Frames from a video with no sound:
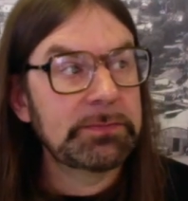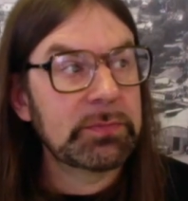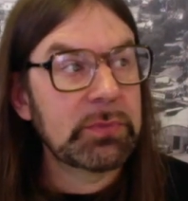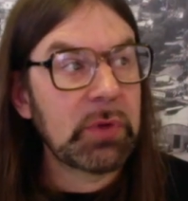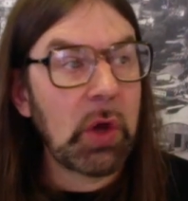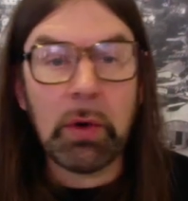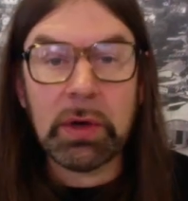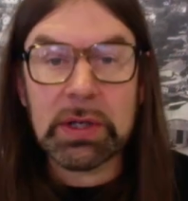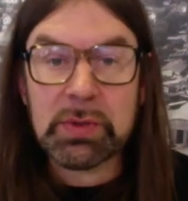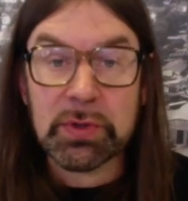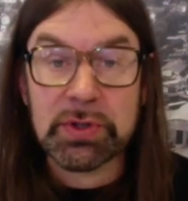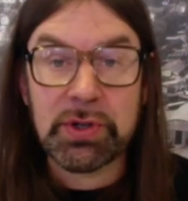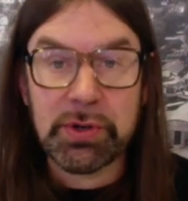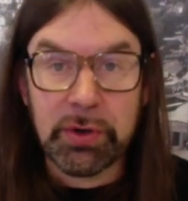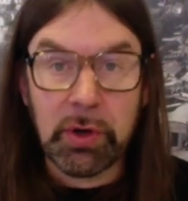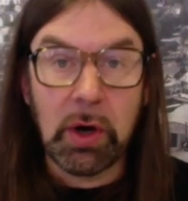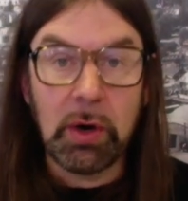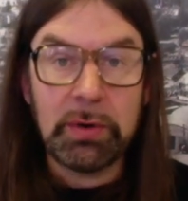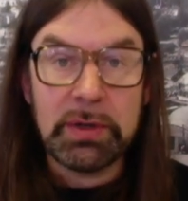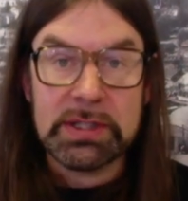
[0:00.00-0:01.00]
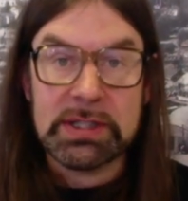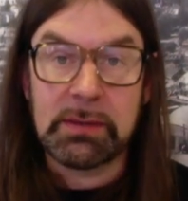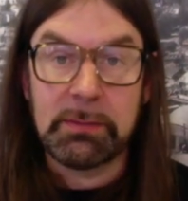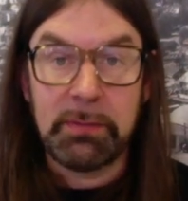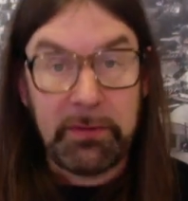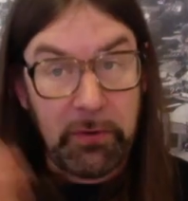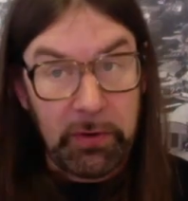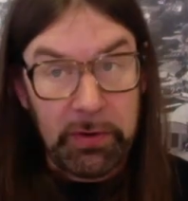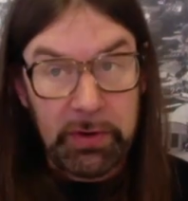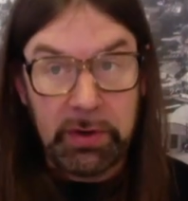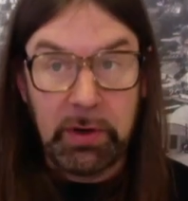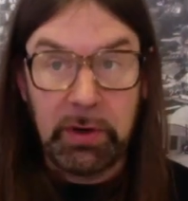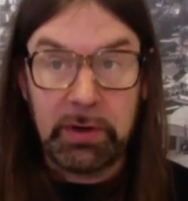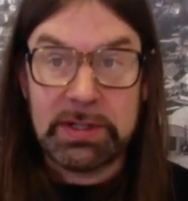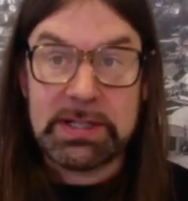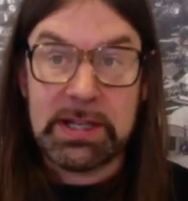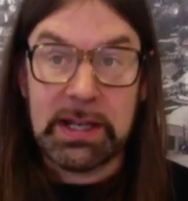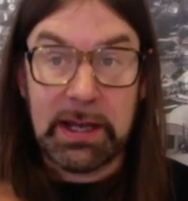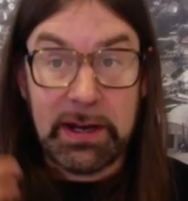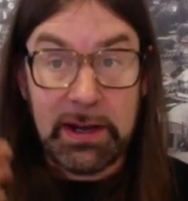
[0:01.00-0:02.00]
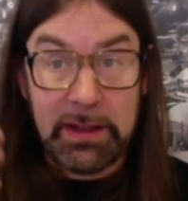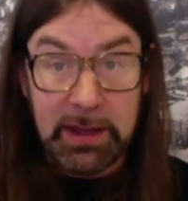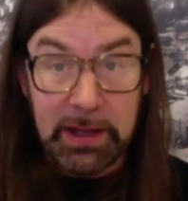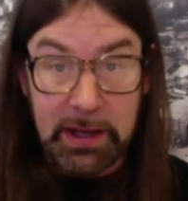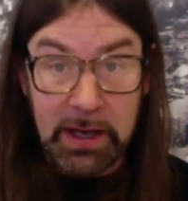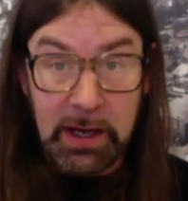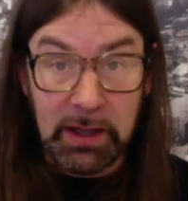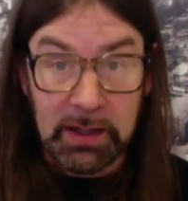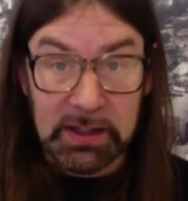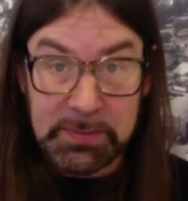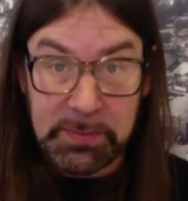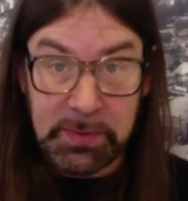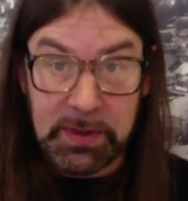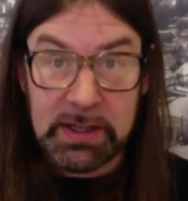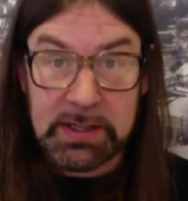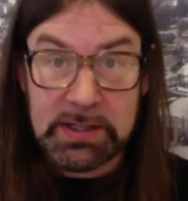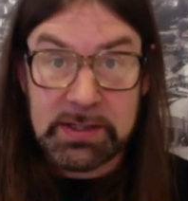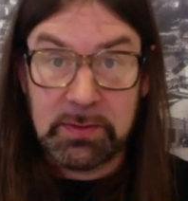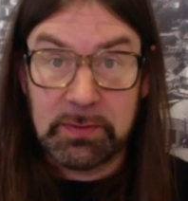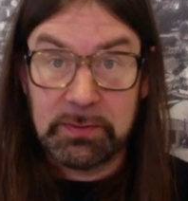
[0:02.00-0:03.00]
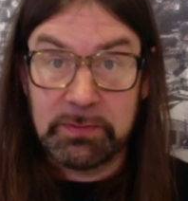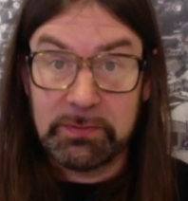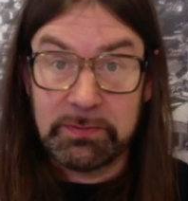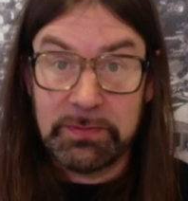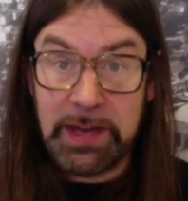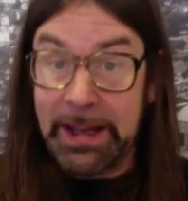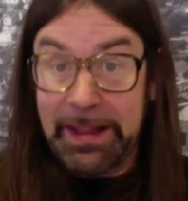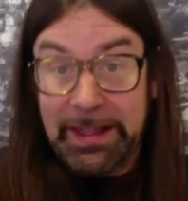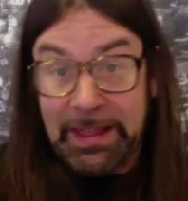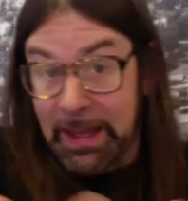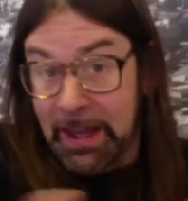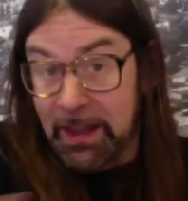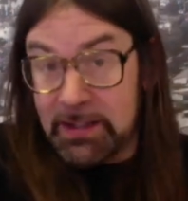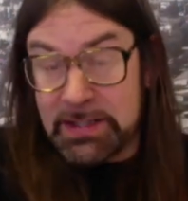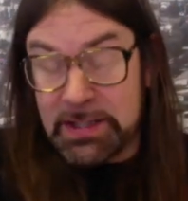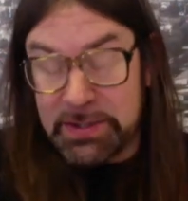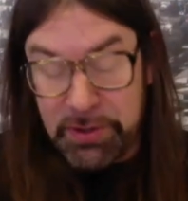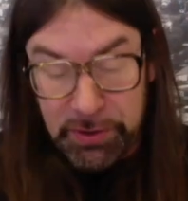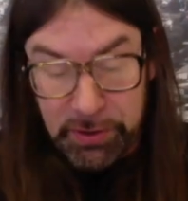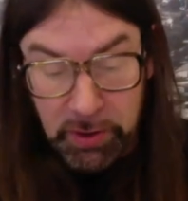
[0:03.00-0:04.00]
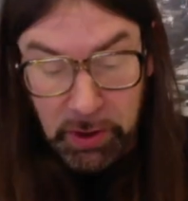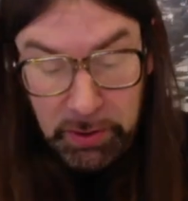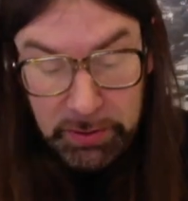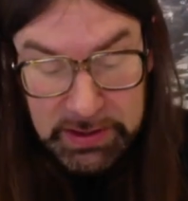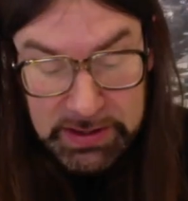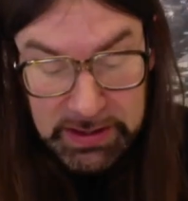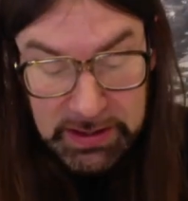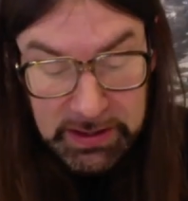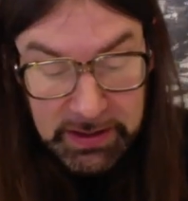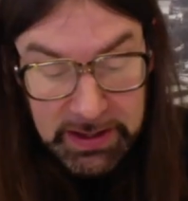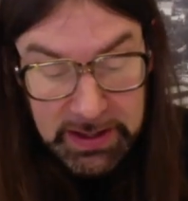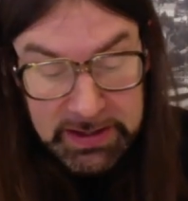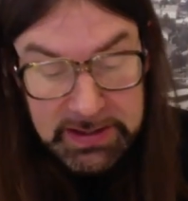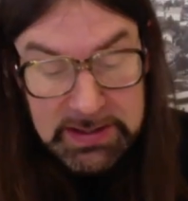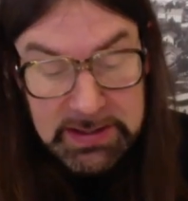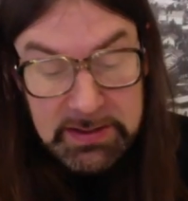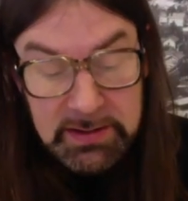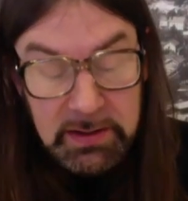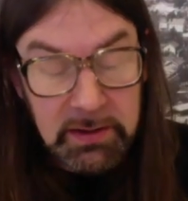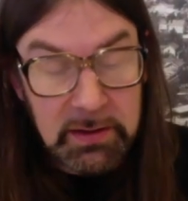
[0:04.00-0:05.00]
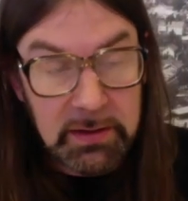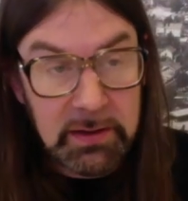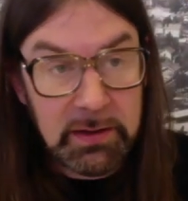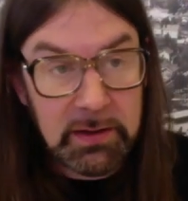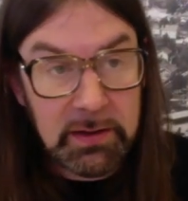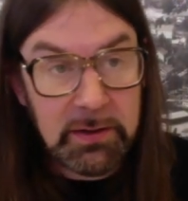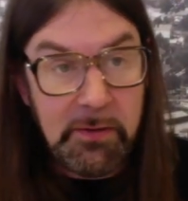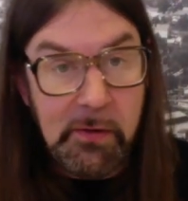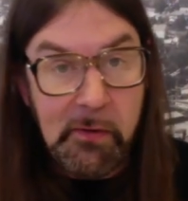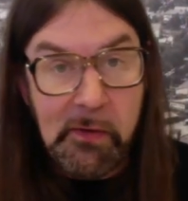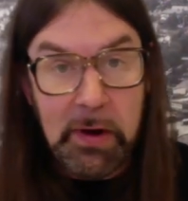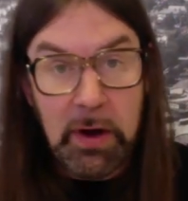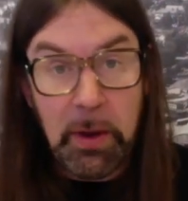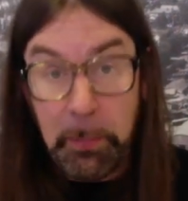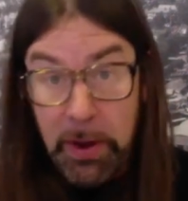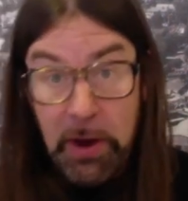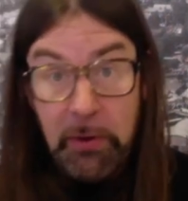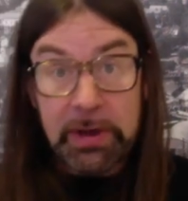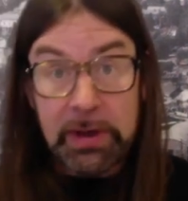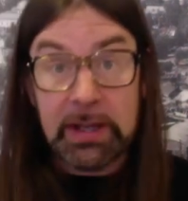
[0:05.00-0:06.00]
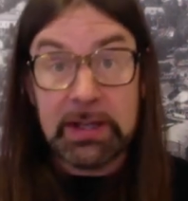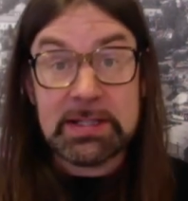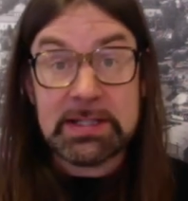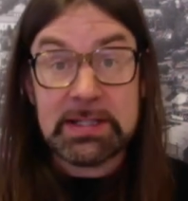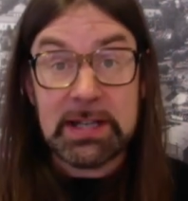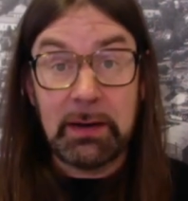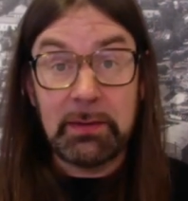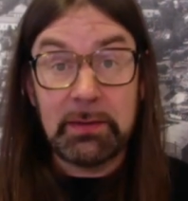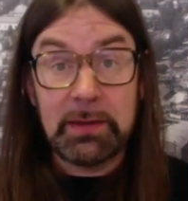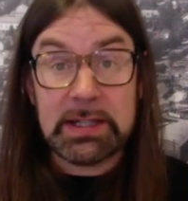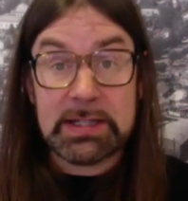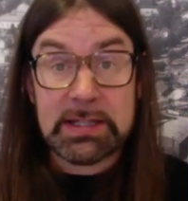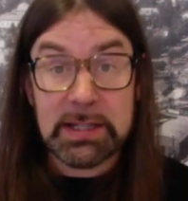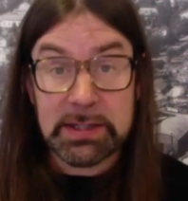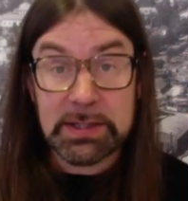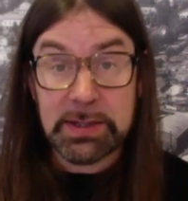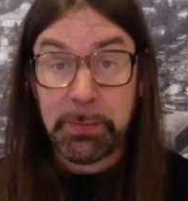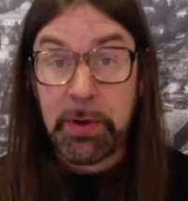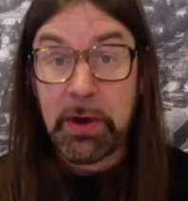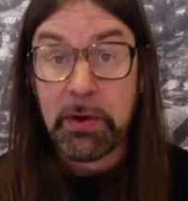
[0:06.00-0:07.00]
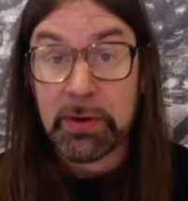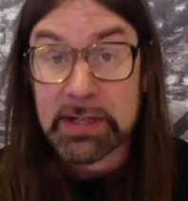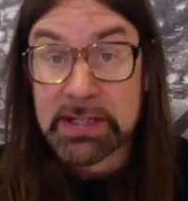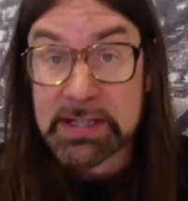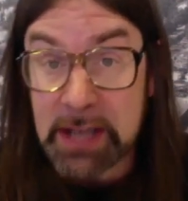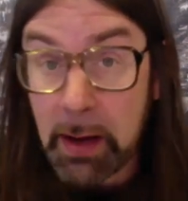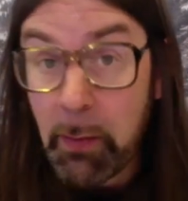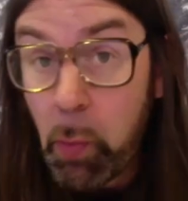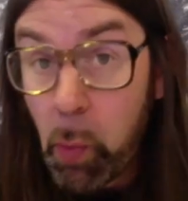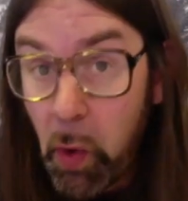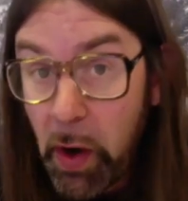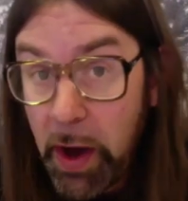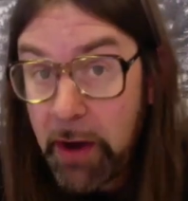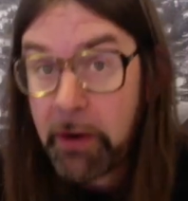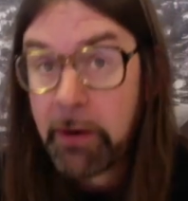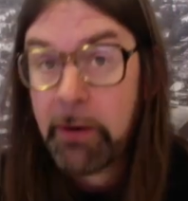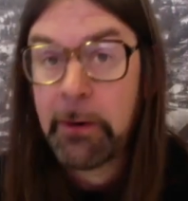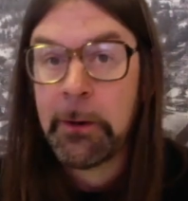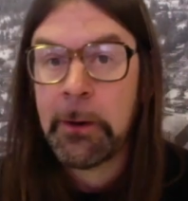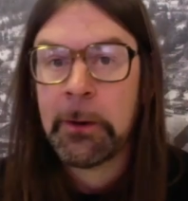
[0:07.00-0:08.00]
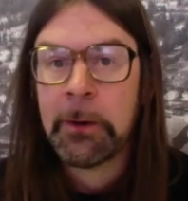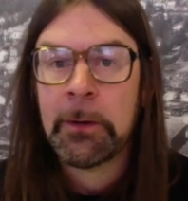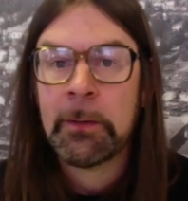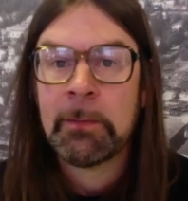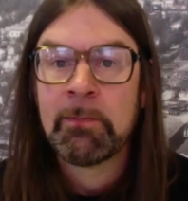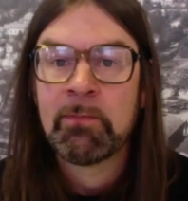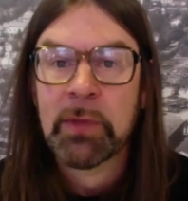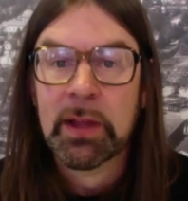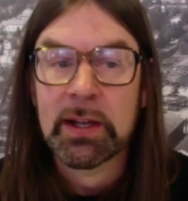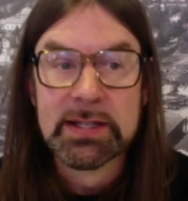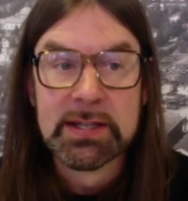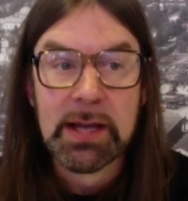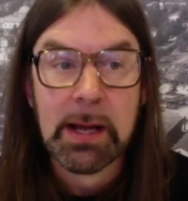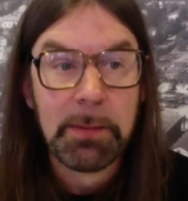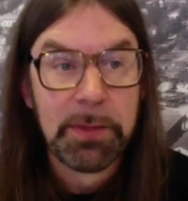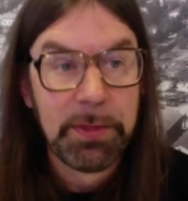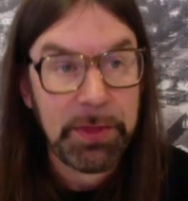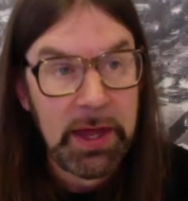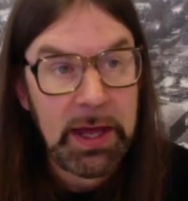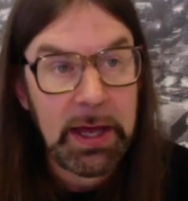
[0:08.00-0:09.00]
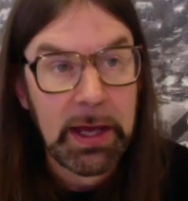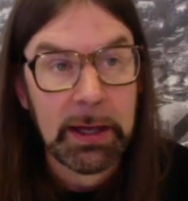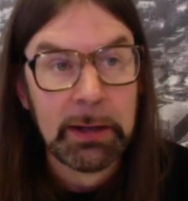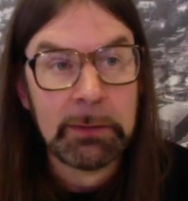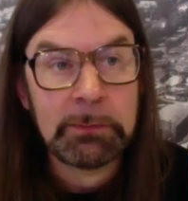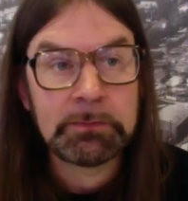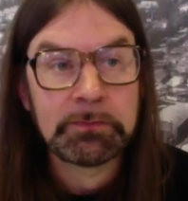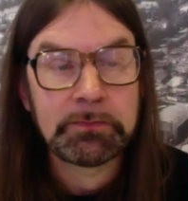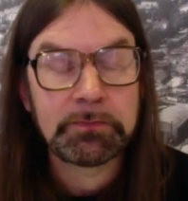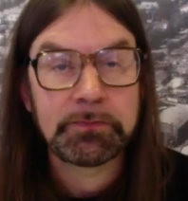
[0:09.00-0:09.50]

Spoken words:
notice what you're noticing before you're noticing anything else, because anything else that you're noticing, it's appearing it's appearing somewhere in something.